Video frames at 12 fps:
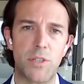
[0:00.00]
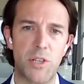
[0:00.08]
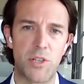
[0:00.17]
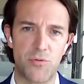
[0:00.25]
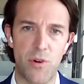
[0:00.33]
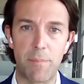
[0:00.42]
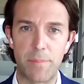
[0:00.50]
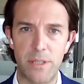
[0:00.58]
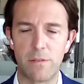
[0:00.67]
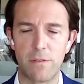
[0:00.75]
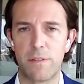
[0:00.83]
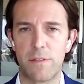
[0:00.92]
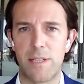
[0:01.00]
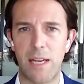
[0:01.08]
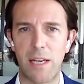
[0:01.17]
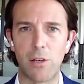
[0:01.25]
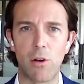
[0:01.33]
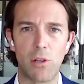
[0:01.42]
disruptive
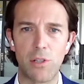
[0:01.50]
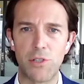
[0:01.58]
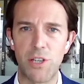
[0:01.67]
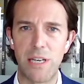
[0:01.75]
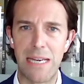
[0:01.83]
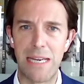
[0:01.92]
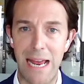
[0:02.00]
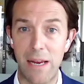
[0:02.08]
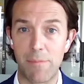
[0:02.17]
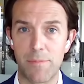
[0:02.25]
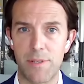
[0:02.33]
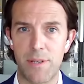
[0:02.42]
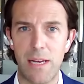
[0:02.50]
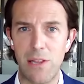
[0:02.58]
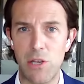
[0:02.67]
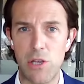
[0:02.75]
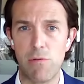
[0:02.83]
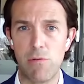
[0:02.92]
technology names
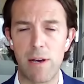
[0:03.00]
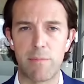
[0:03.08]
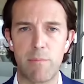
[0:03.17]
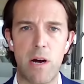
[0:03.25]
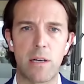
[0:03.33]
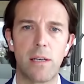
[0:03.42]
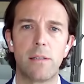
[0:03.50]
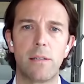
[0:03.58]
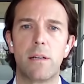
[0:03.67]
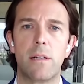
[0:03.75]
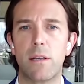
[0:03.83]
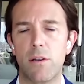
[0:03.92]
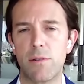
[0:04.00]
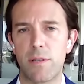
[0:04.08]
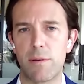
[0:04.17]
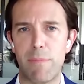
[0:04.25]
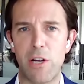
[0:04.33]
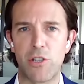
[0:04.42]
in the U.S. market. And those
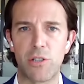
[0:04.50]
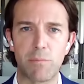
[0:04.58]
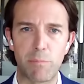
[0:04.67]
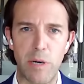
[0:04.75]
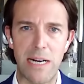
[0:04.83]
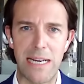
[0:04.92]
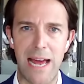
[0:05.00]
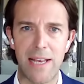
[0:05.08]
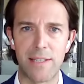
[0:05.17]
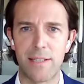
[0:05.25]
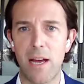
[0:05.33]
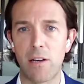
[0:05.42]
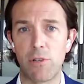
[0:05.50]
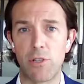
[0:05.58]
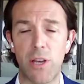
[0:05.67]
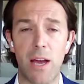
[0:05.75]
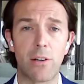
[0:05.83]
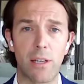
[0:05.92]
are measured by NASDAQ,
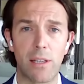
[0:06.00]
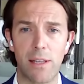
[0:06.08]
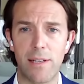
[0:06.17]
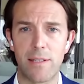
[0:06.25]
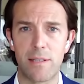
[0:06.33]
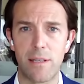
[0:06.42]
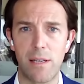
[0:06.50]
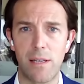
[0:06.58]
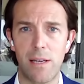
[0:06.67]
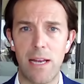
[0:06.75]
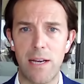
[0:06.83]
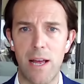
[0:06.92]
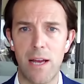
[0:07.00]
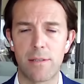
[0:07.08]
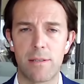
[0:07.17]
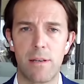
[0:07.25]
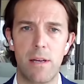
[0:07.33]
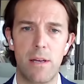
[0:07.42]
which calculates the
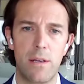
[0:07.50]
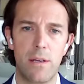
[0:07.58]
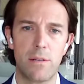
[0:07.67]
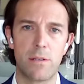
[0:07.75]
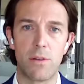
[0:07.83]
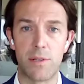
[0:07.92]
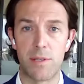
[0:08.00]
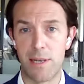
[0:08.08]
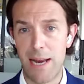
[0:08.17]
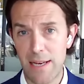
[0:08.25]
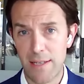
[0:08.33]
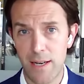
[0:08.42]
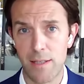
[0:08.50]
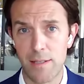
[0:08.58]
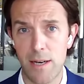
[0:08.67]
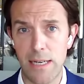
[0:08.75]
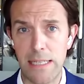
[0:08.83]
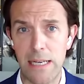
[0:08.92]
index. So this is a
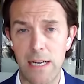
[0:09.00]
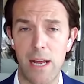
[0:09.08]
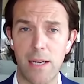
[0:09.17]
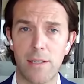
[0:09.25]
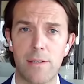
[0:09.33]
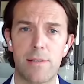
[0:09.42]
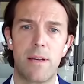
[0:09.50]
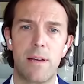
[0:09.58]
NASDAQ-designed index